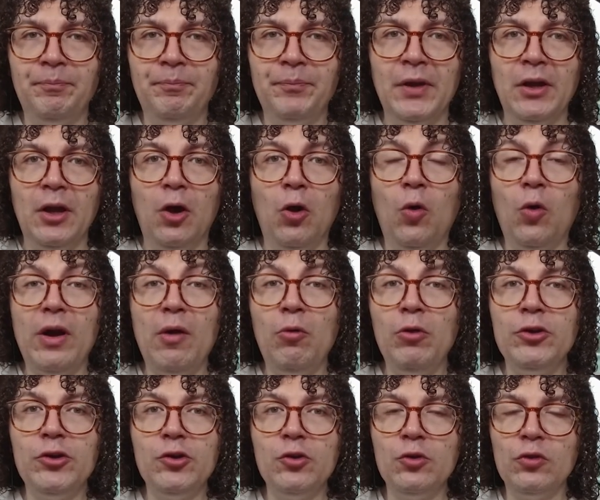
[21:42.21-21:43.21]
Or I will
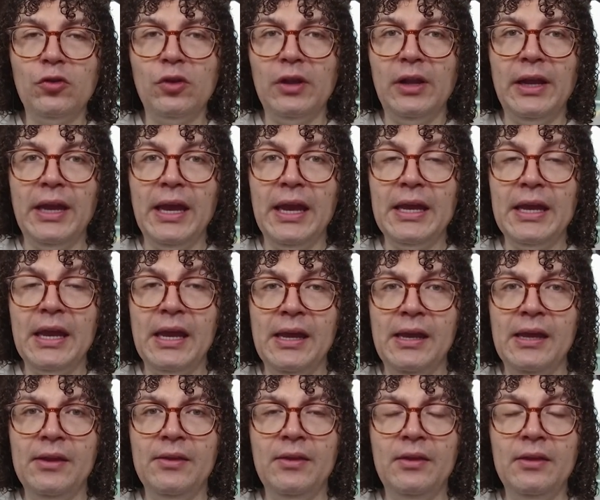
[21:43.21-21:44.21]
use
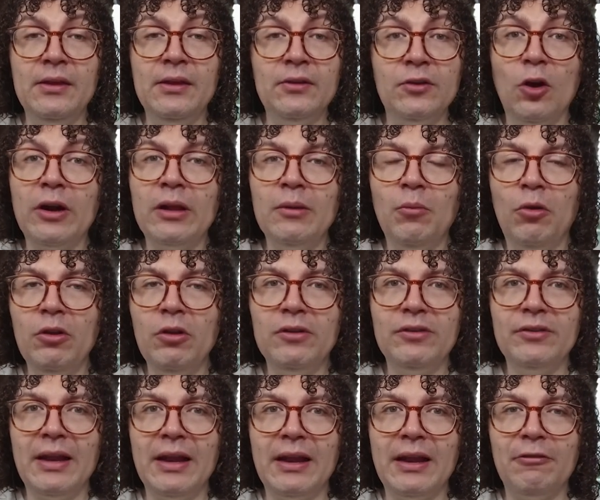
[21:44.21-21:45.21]
this local model, like
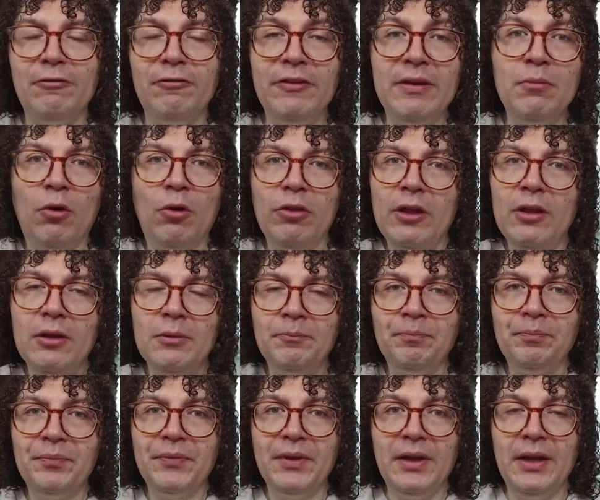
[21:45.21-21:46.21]
a fee model,
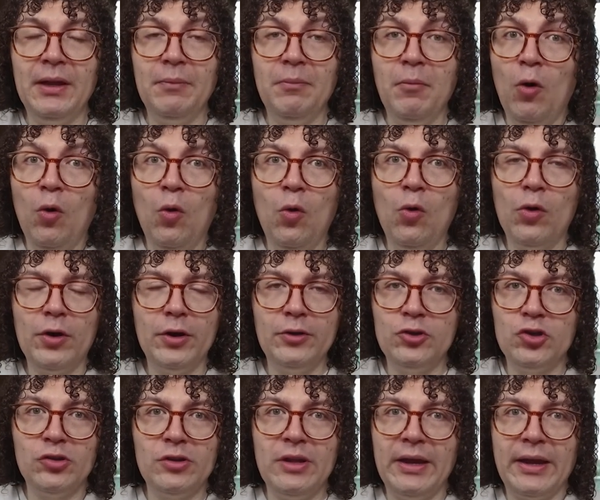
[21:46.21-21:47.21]
or just
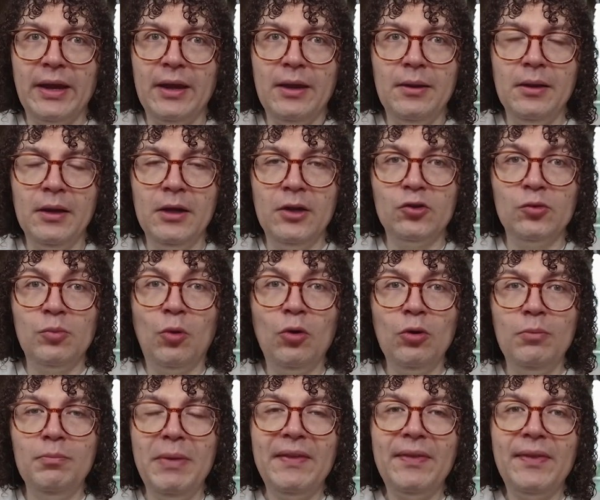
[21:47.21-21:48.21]
like a small
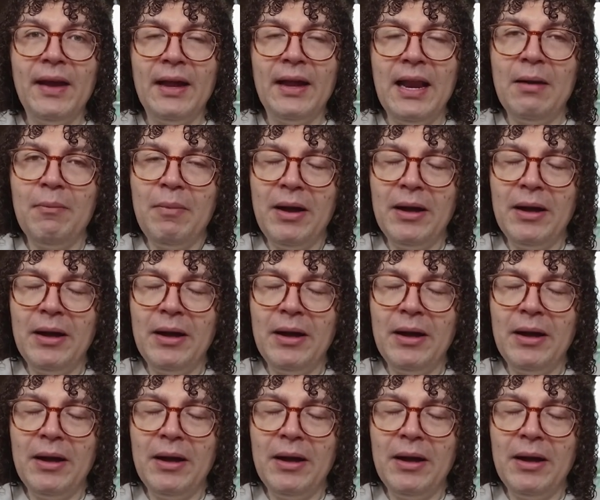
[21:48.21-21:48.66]
meta llama,